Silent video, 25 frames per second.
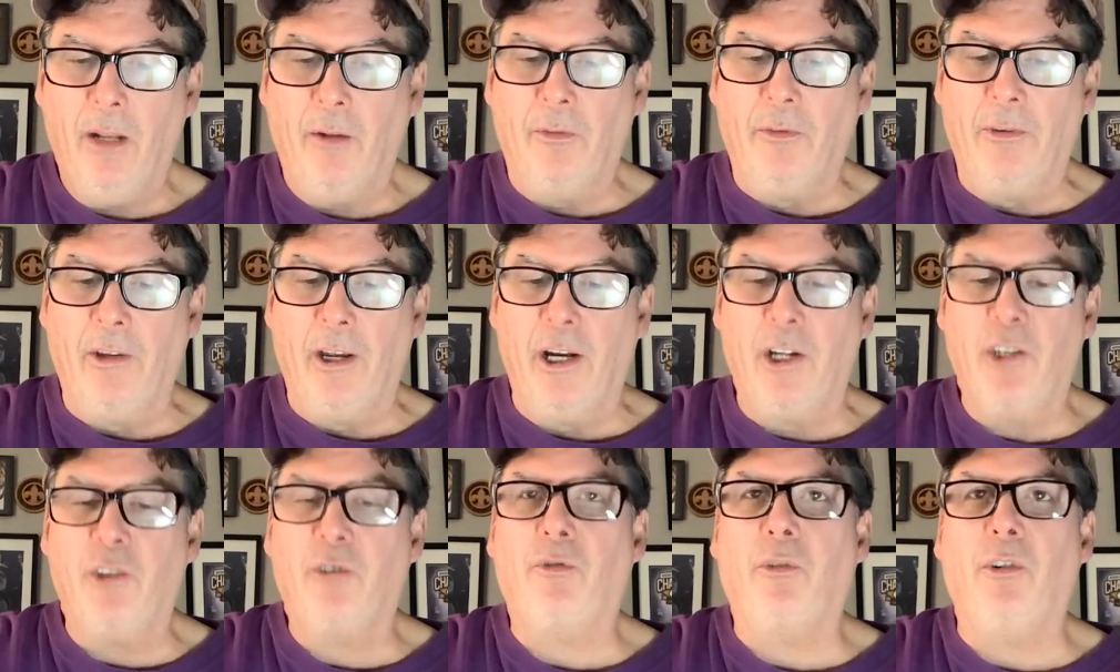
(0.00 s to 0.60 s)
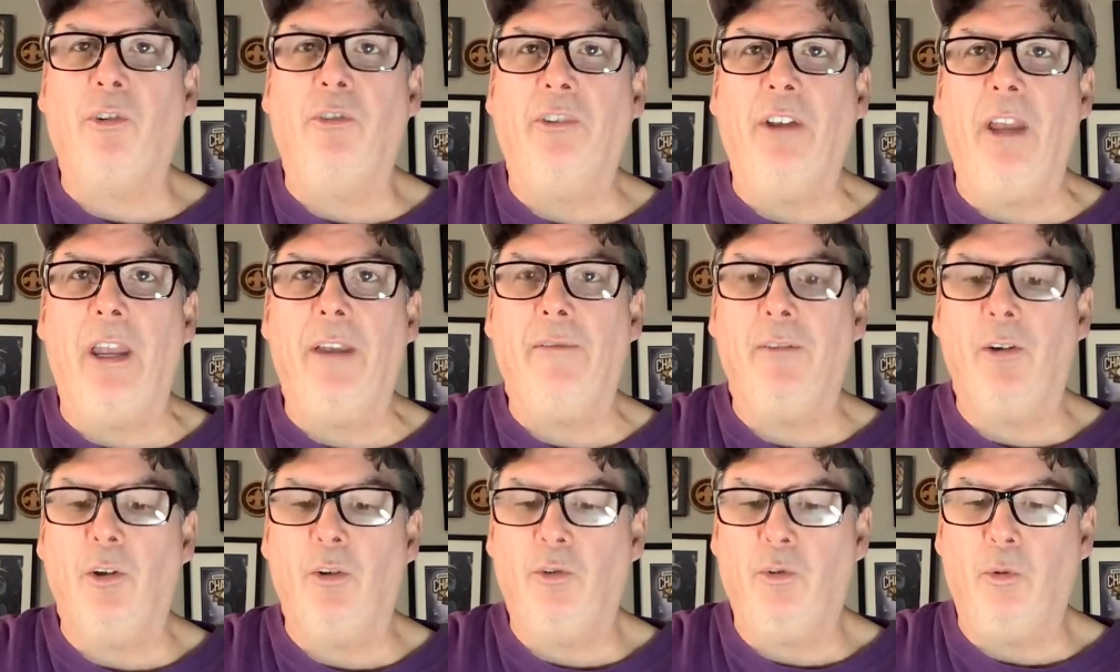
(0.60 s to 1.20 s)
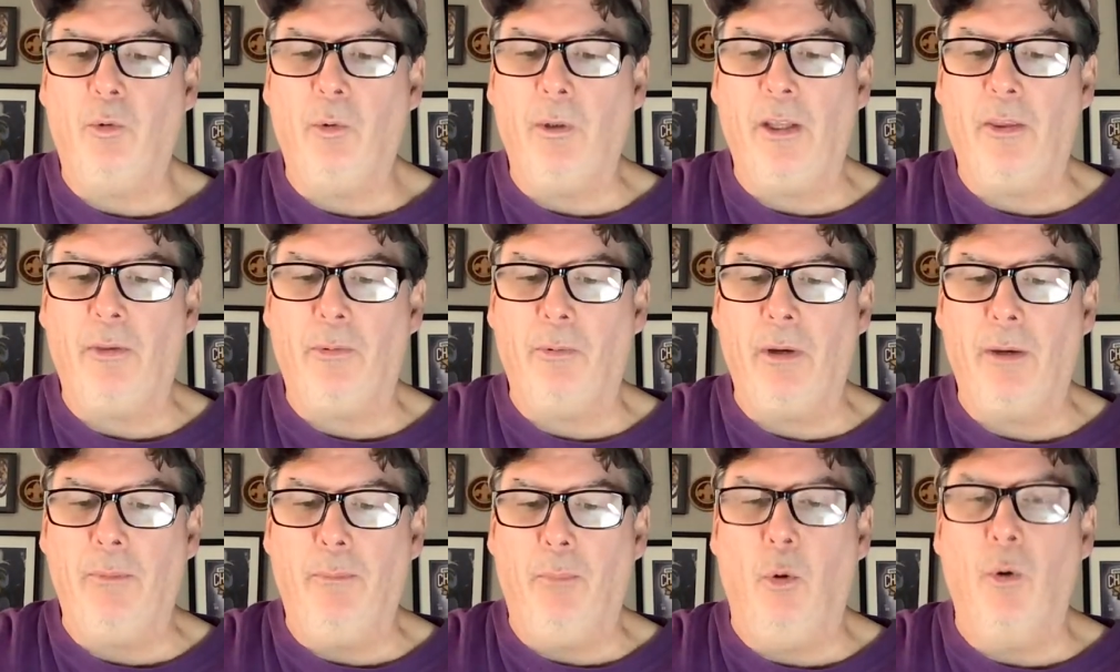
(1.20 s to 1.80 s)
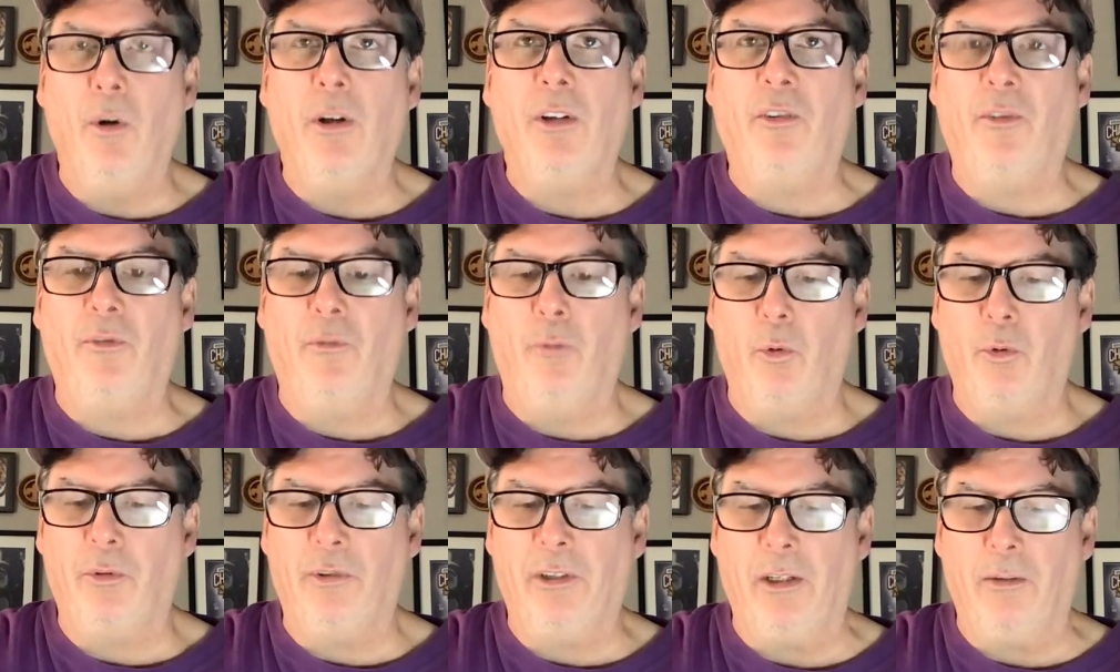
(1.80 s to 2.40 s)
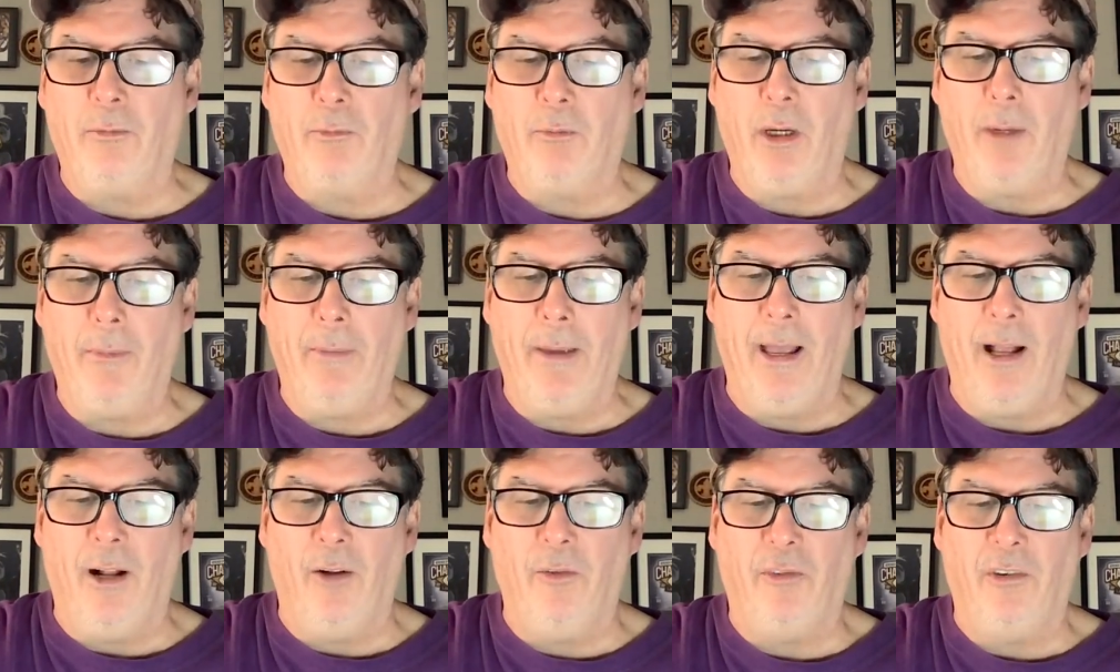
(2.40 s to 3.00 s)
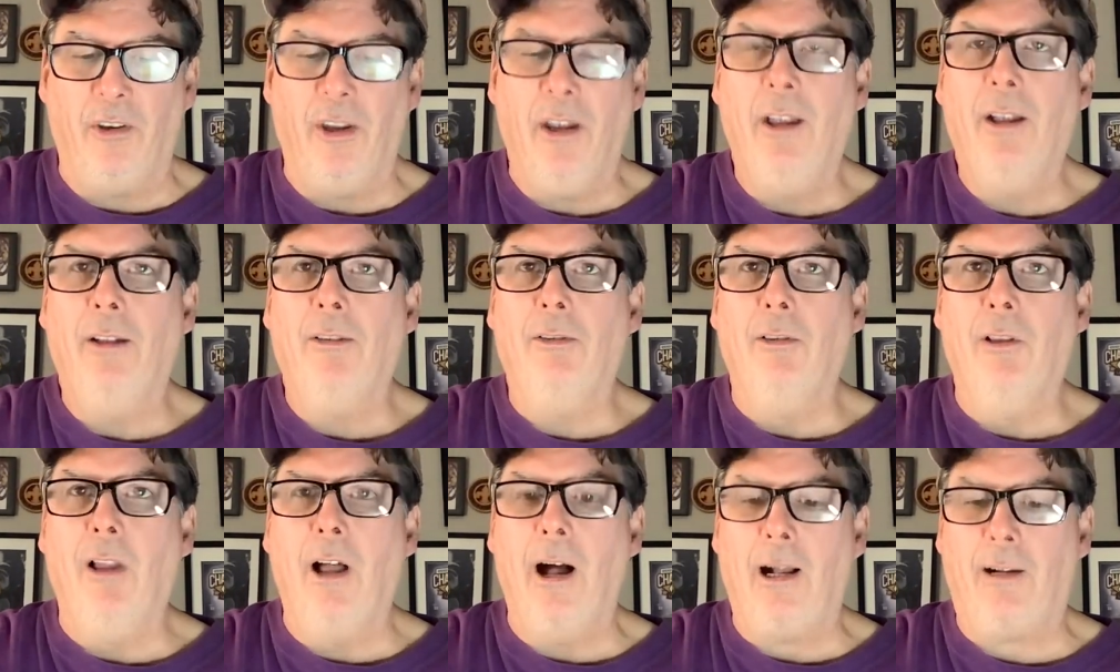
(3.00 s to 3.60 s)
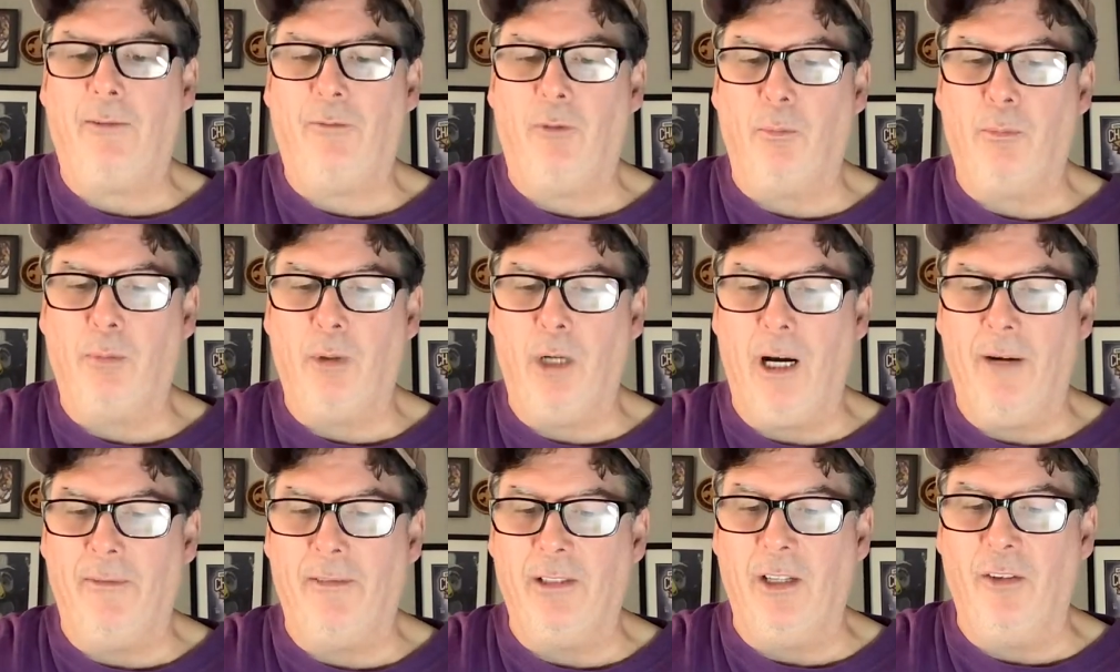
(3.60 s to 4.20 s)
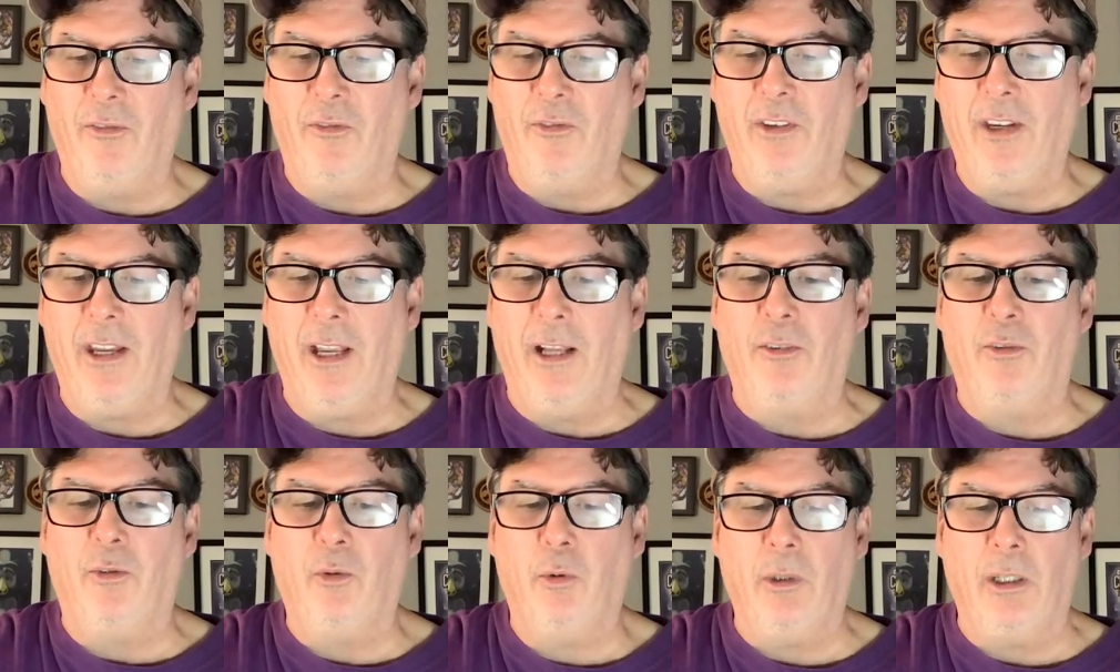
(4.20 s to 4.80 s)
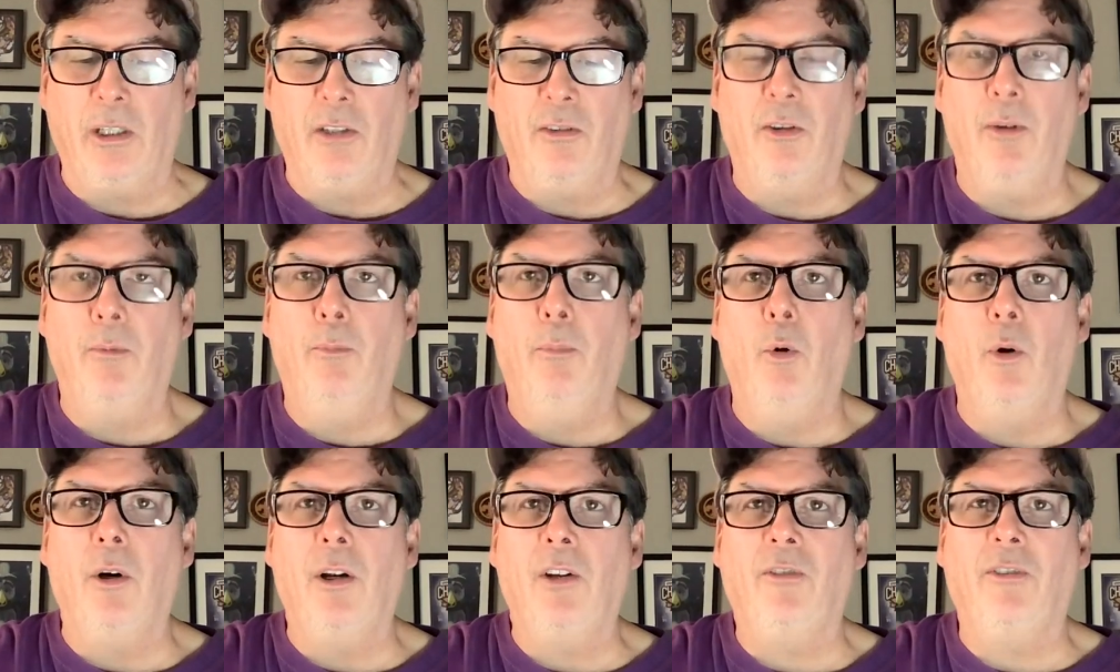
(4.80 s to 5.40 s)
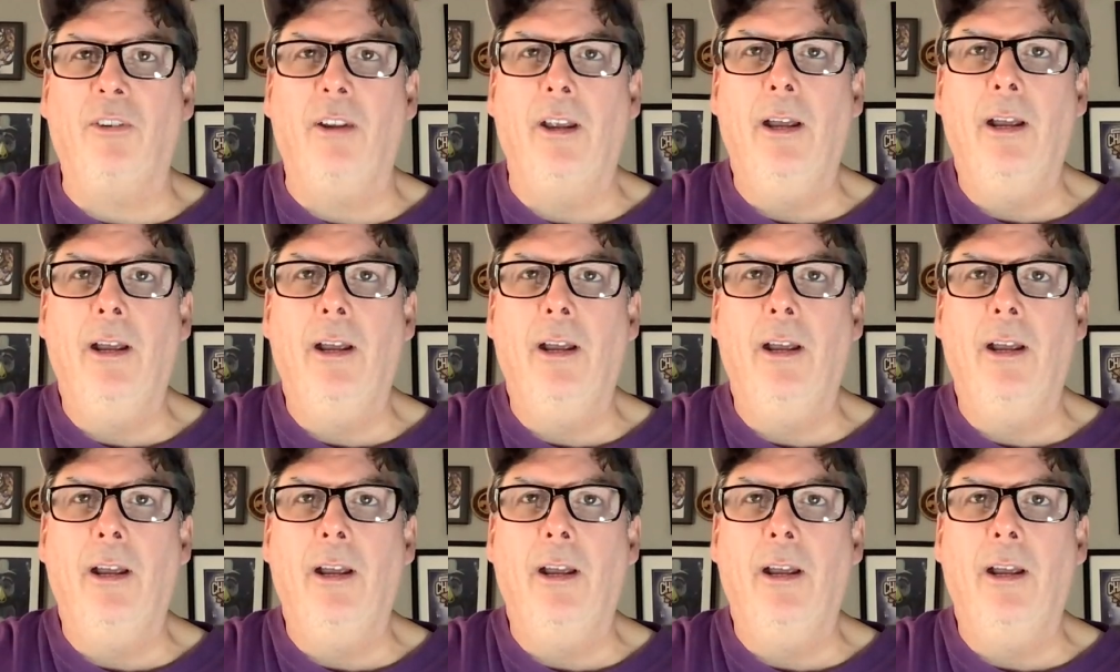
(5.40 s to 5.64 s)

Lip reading: Nunge for Xavier, 23 points, 14 rebounds. Locke for Providence, he had 22 points.